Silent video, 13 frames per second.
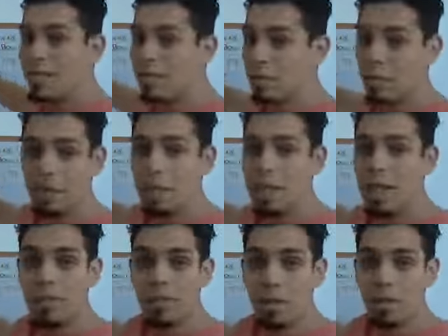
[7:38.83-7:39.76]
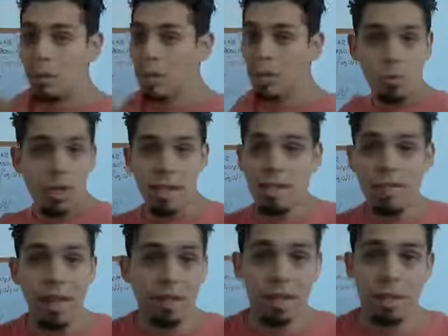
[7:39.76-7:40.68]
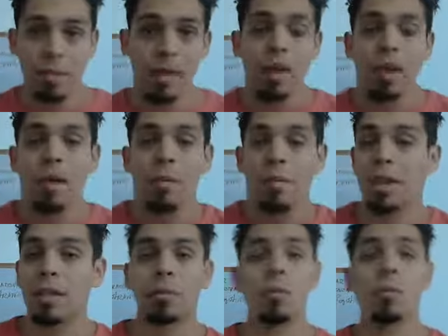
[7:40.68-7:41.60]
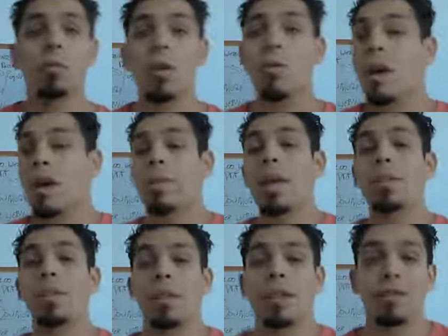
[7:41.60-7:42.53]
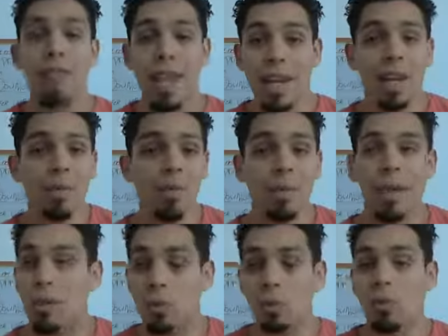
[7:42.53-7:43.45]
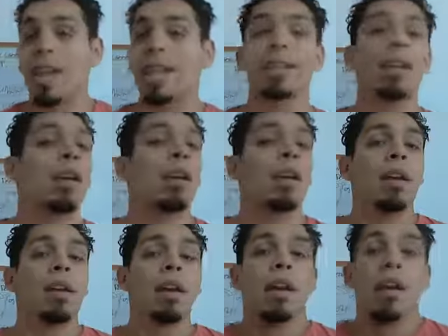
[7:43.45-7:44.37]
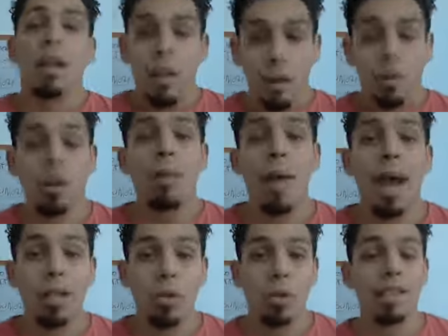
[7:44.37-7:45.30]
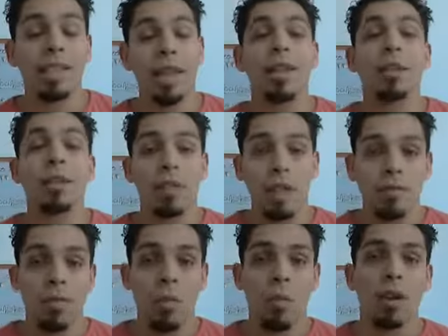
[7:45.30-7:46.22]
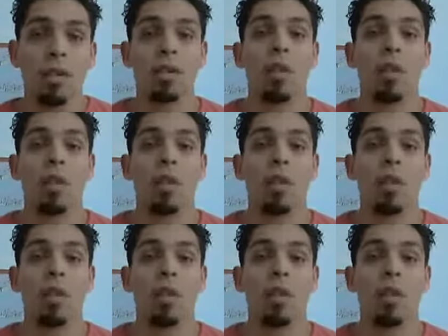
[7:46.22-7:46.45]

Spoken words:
them this PDF download. We just want to give that to them because we want to make sure that if they can implement, great. They'll come back to us later if they want to go